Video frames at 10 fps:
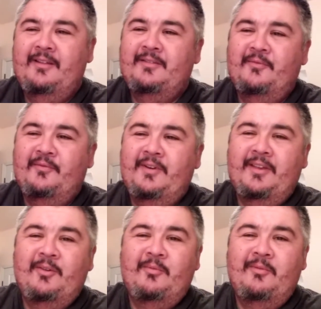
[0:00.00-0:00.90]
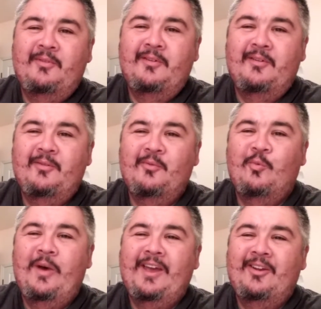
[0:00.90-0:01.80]
It's a freaking
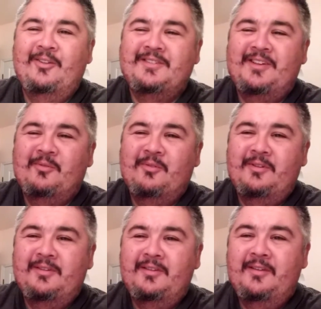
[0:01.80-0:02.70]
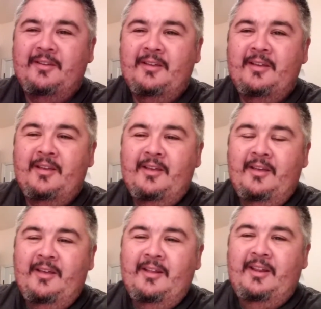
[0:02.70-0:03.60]
wagon on steroids.
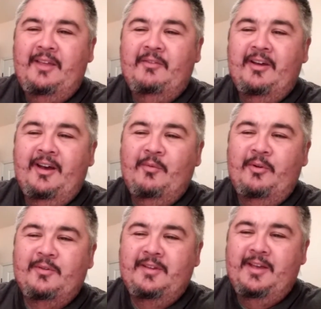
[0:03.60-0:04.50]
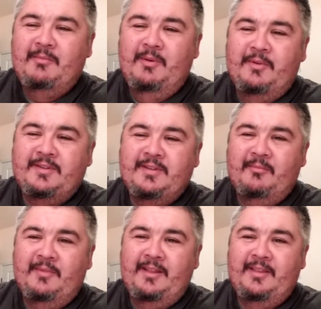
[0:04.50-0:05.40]
Leave it to Hot Wheels to come up with
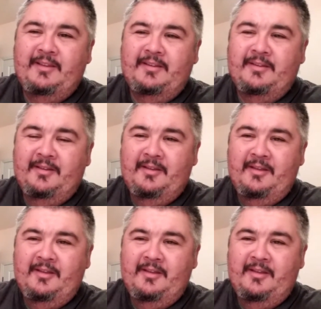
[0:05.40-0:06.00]
something like this.